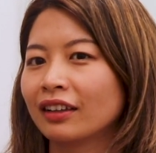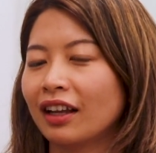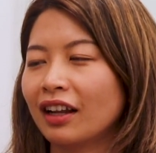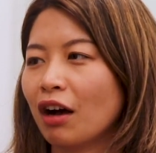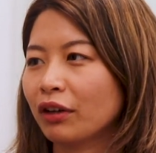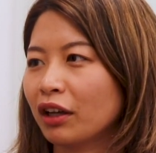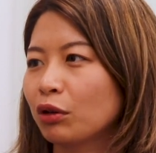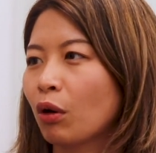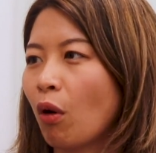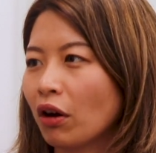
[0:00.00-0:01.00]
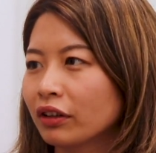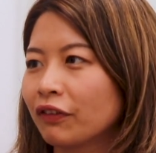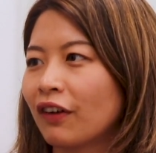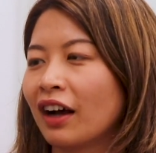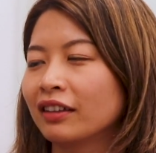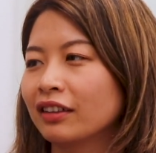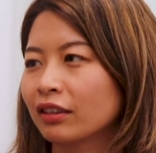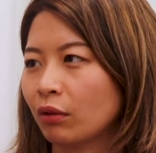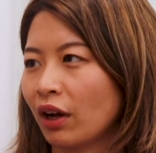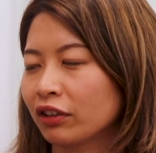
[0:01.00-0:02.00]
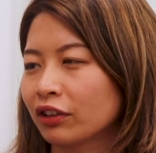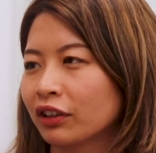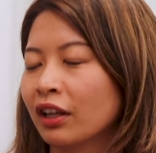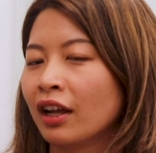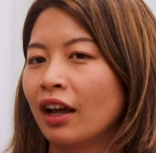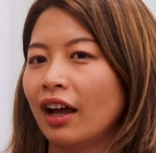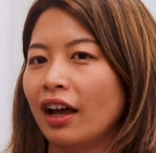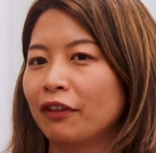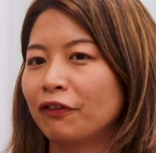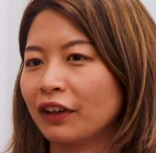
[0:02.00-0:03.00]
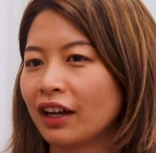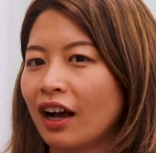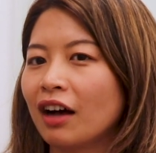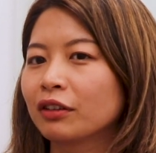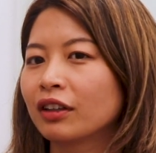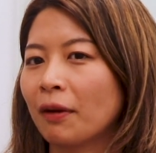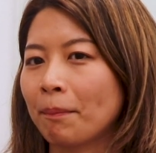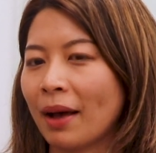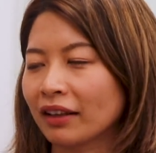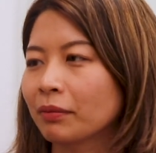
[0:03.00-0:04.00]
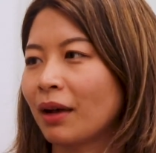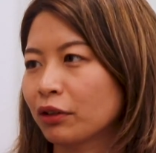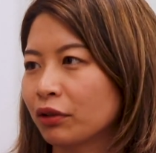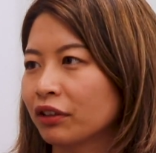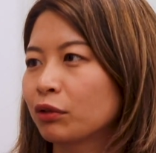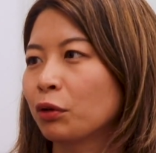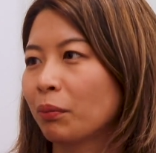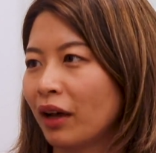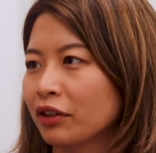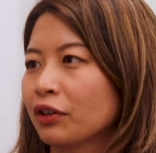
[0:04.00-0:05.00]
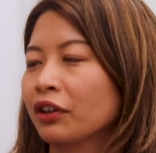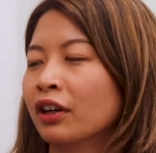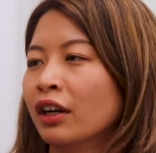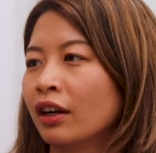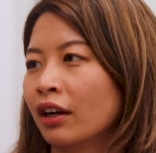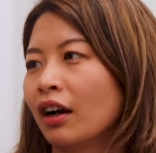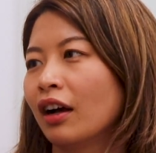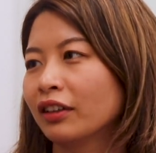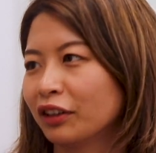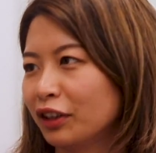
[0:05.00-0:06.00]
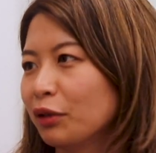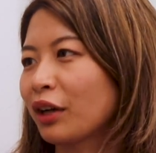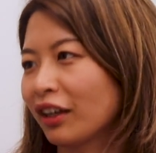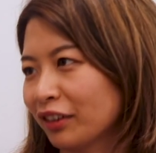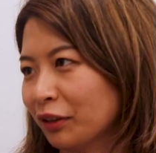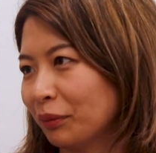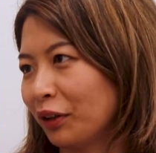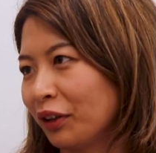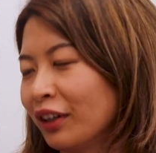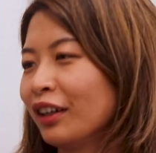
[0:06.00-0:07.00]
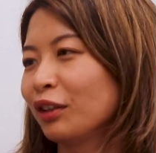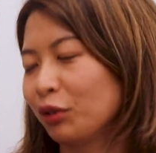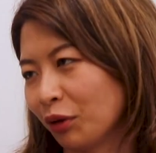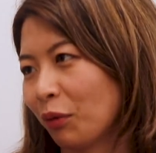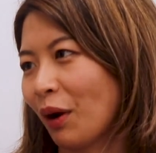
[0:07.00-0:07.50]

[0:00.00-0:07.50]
Then how can you quantify this question and figure out the best metrics to measure the new customer to your